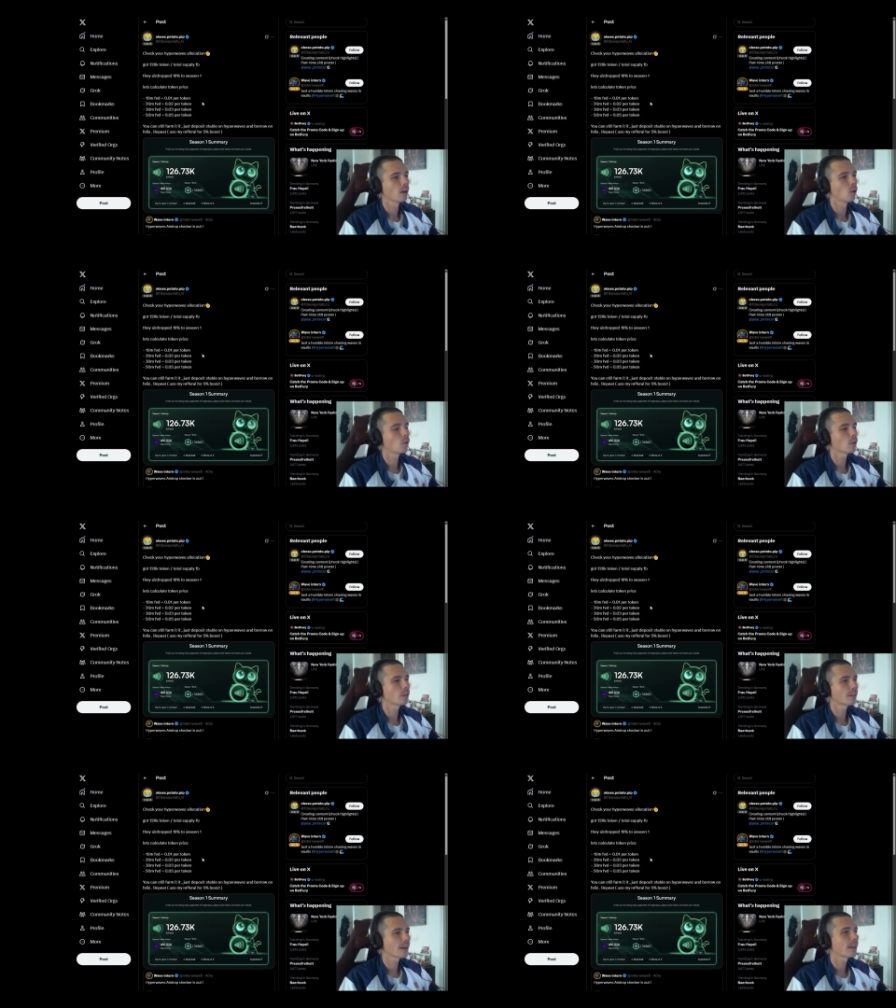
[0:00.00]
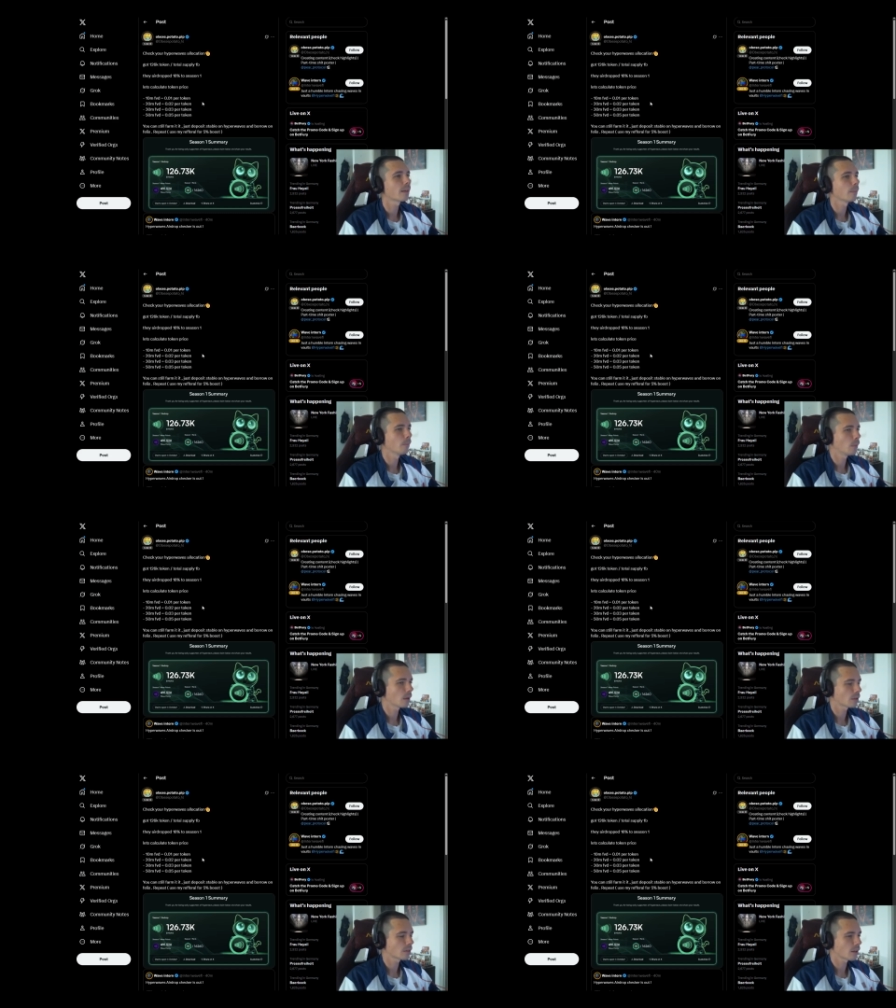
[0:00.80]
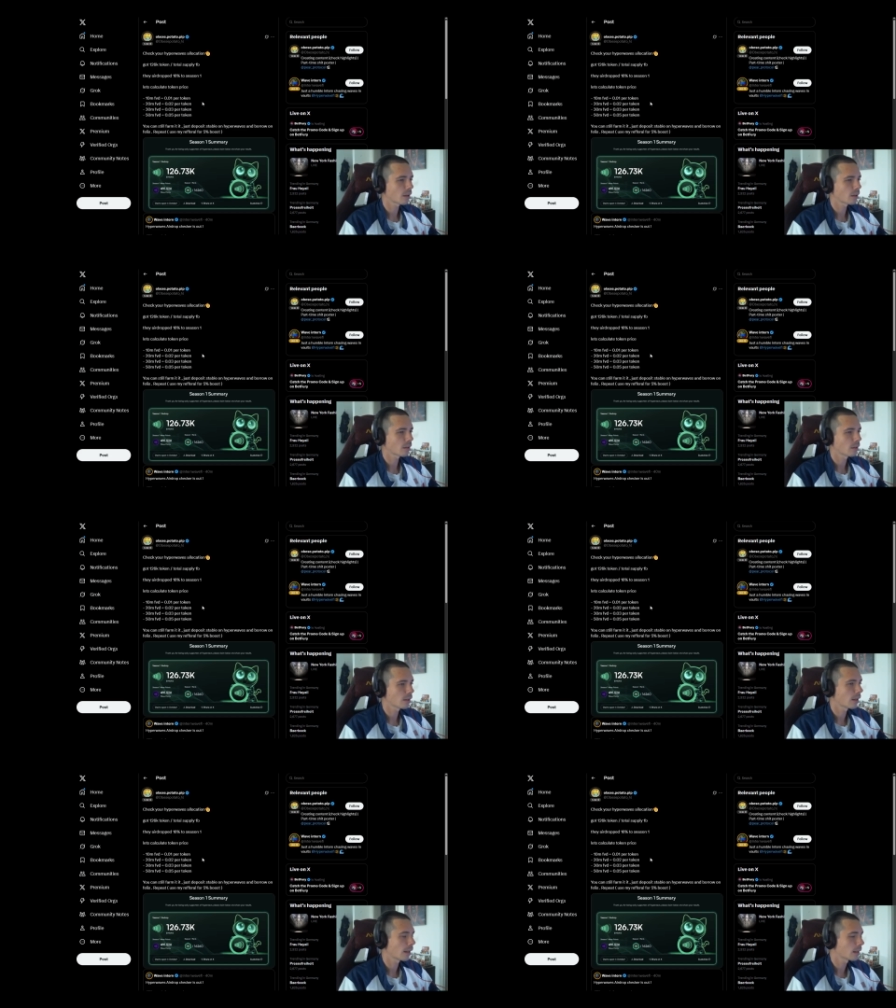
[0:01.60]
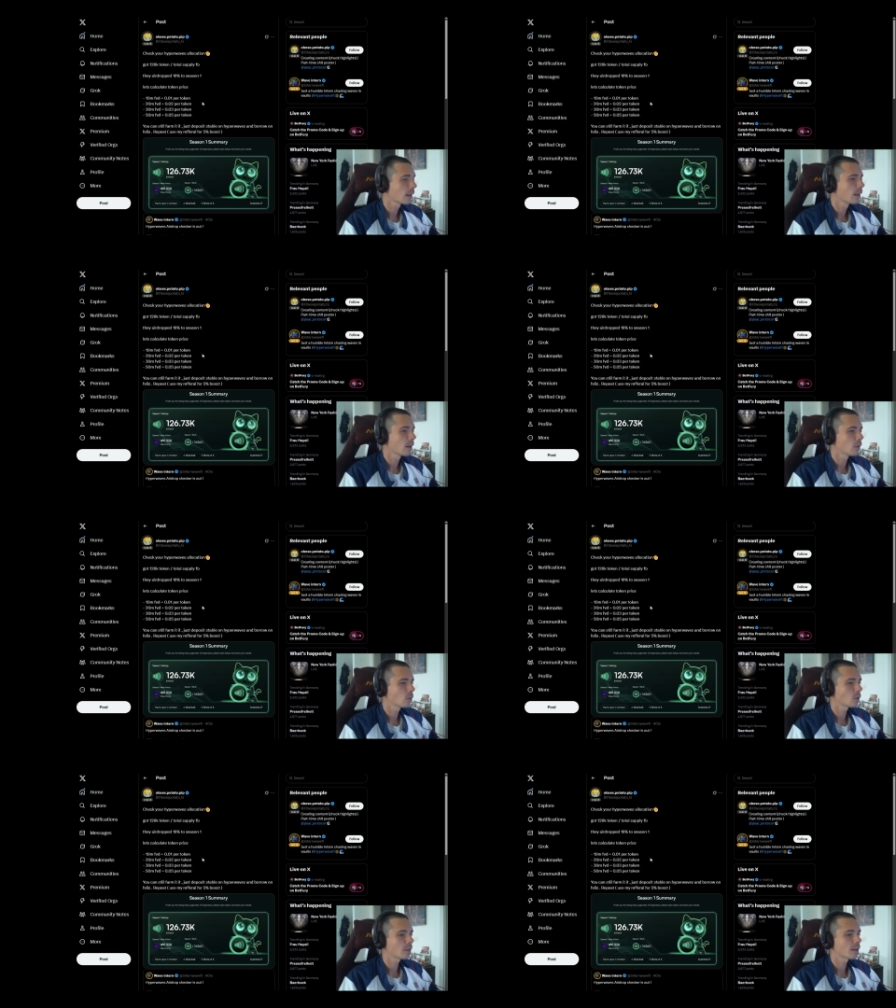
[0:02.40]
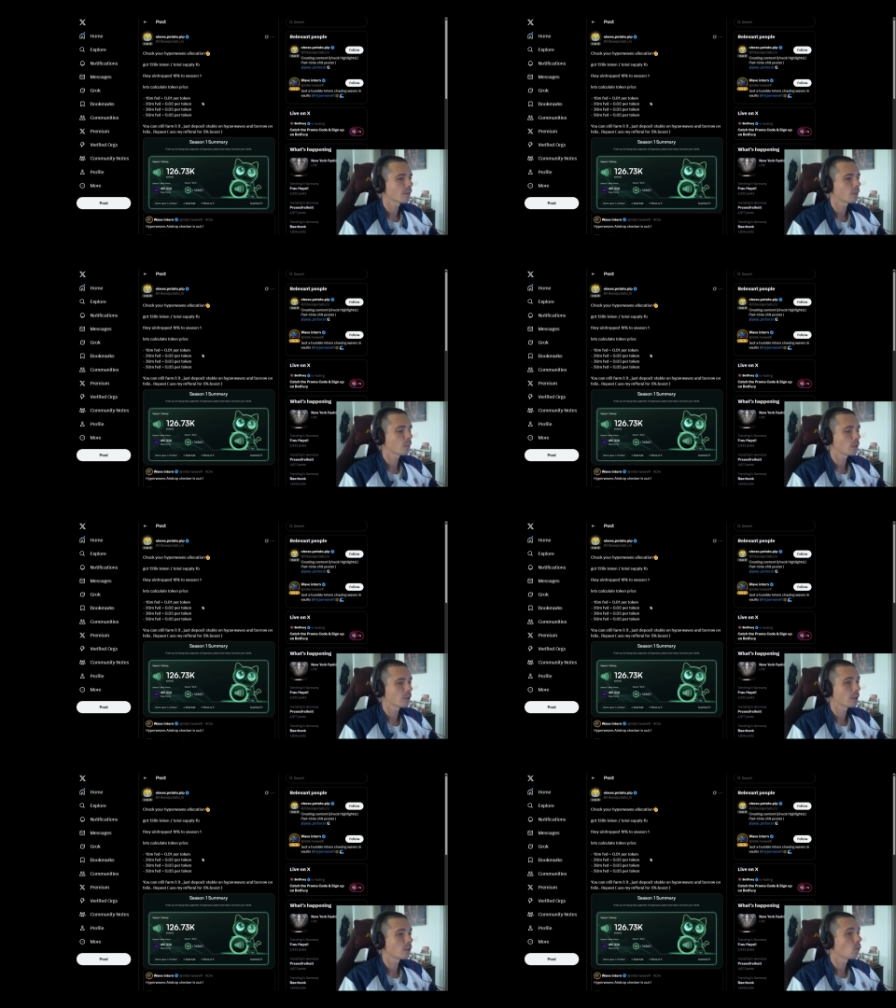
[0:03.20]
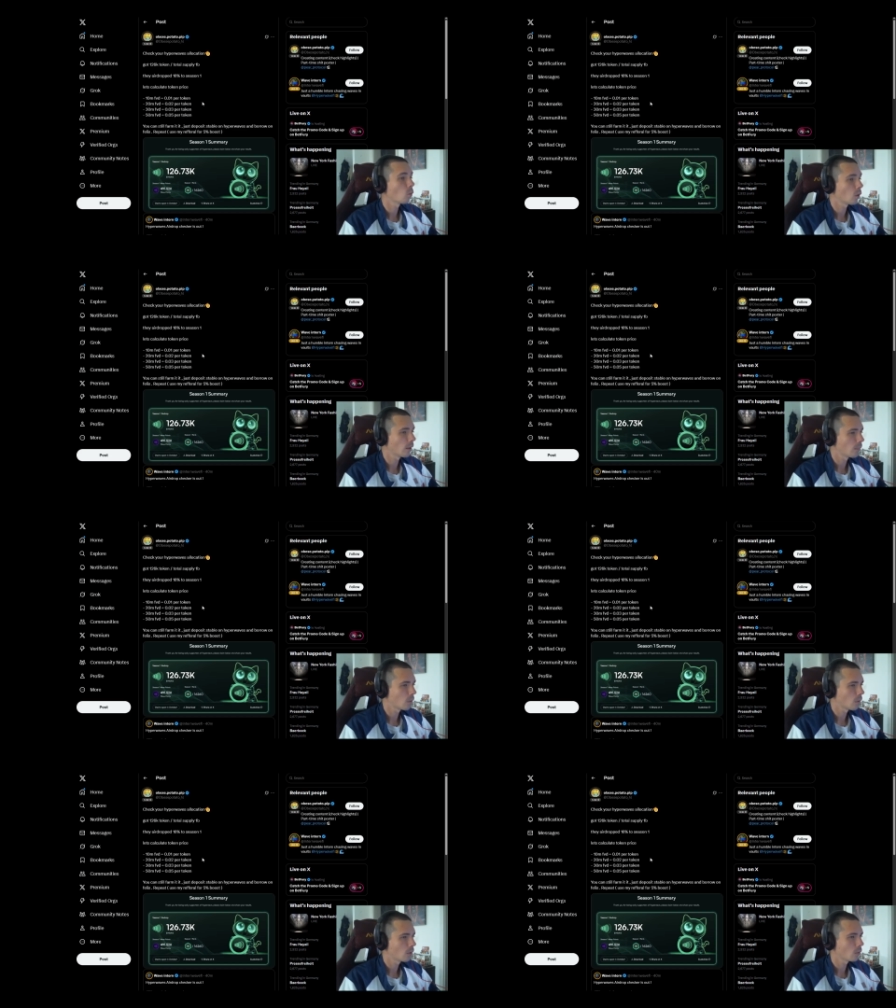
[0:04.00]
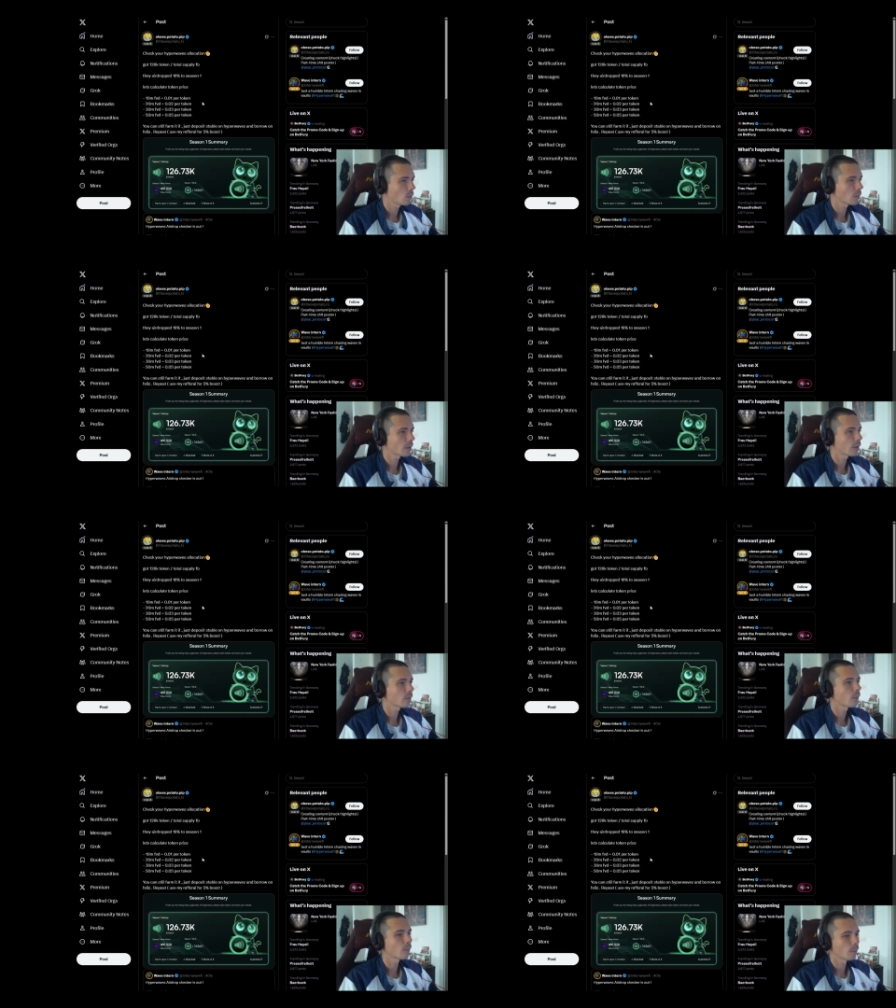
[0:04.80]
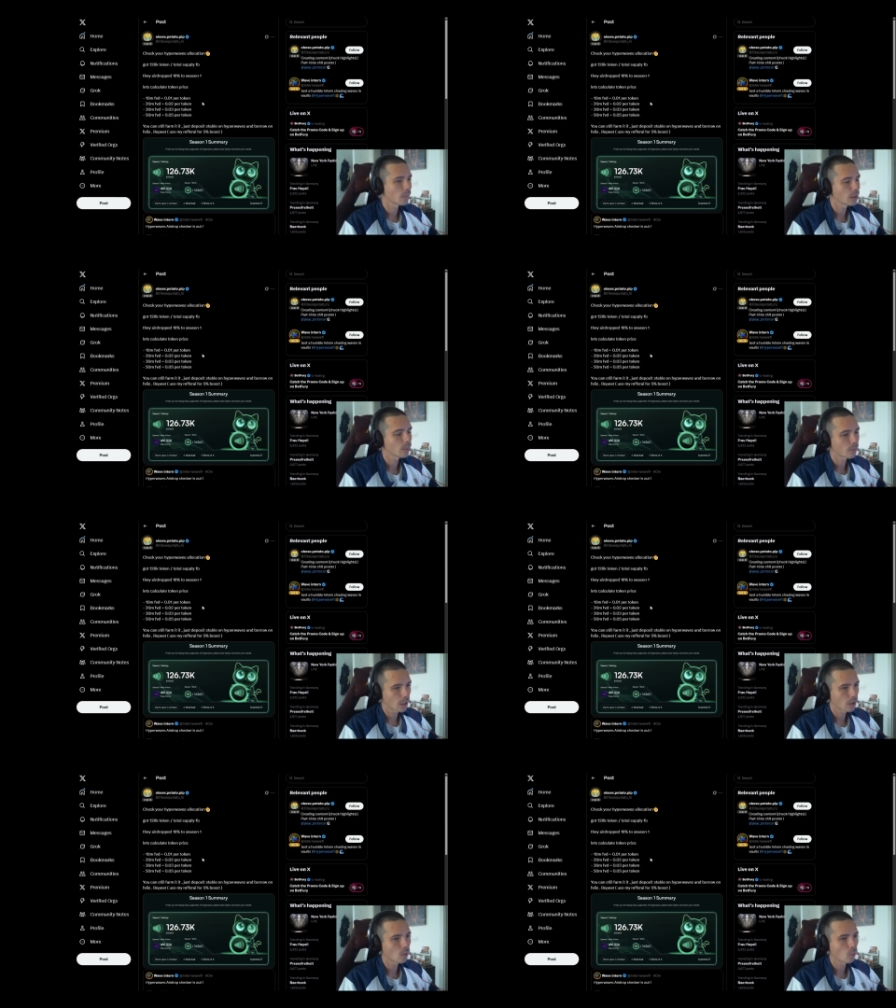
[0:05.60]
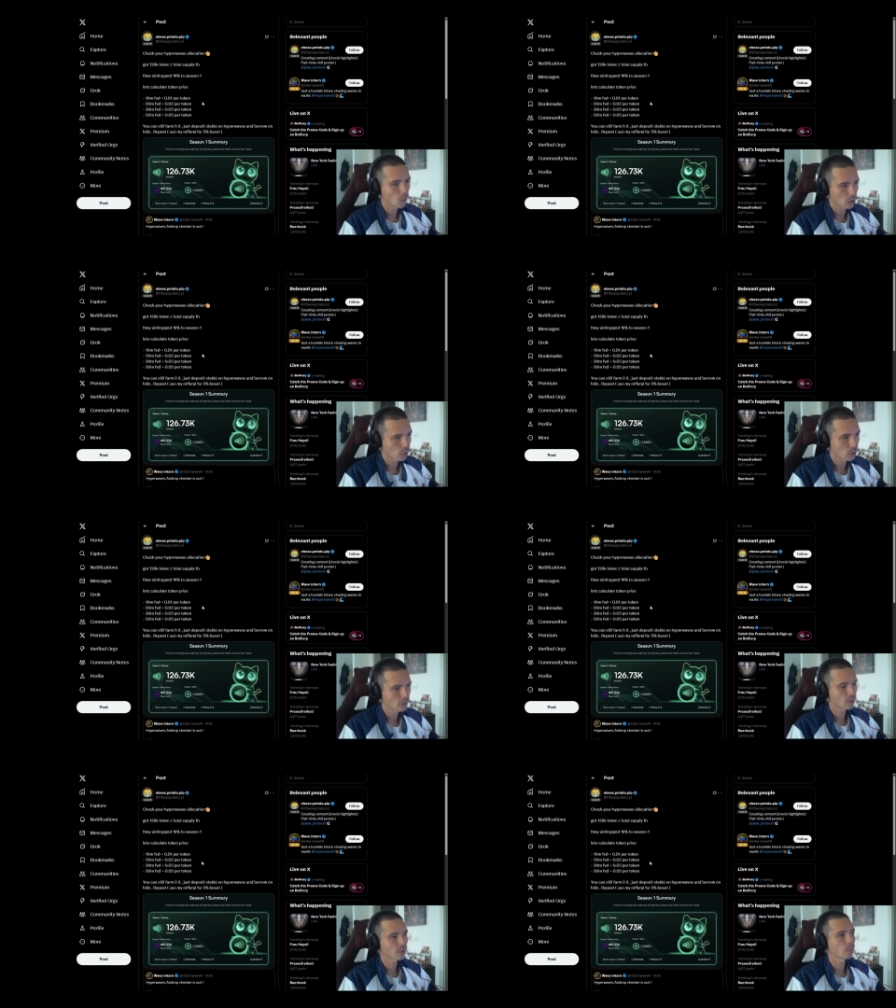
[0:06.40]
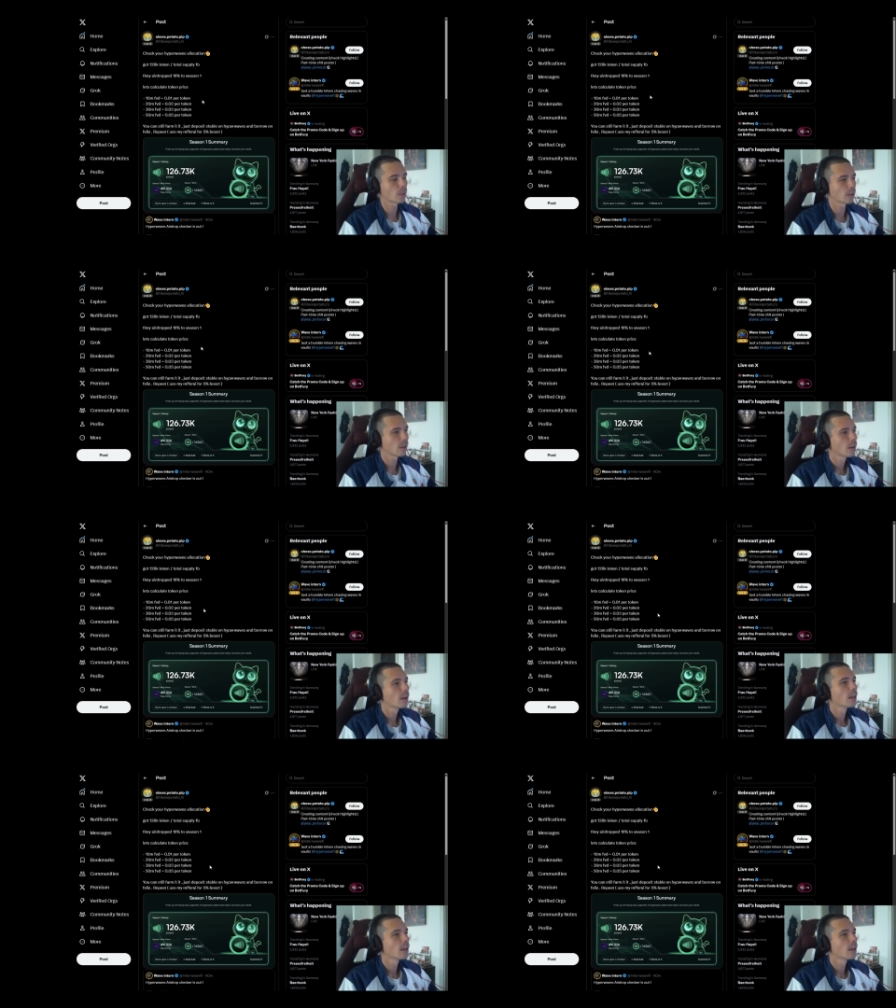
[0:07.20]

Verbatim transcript: over 10 bucks and again if we would have put in way more we would have made better returns. But